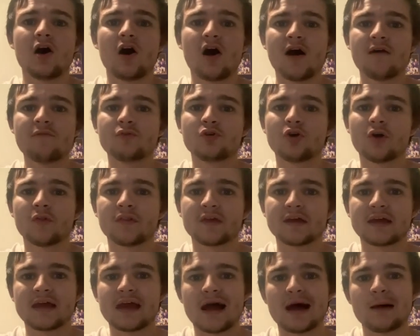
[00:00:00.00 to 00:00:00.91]
I've got
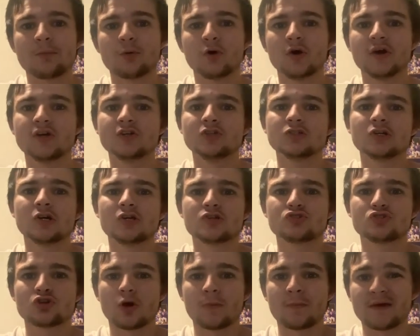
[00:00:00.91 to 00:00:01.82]
the Cowboy
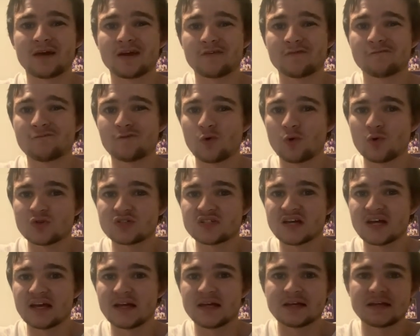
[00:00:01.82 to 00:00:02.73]
dropping
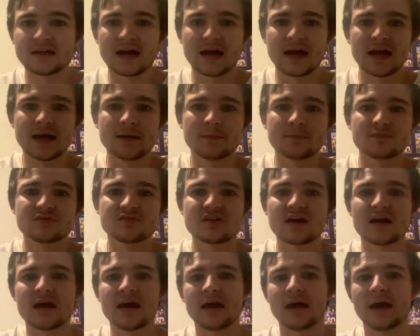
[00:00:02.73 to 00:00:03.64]
14 games
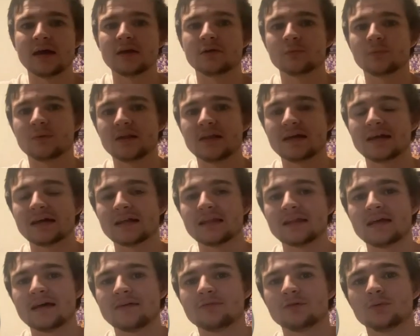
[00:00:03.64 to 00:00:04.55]
and winning
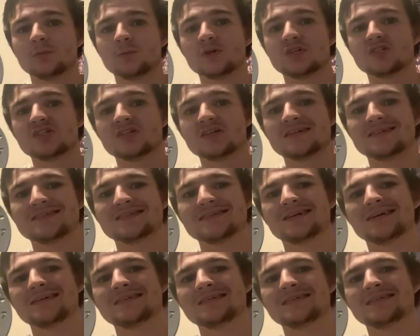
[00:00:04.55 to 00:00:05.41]
11, which is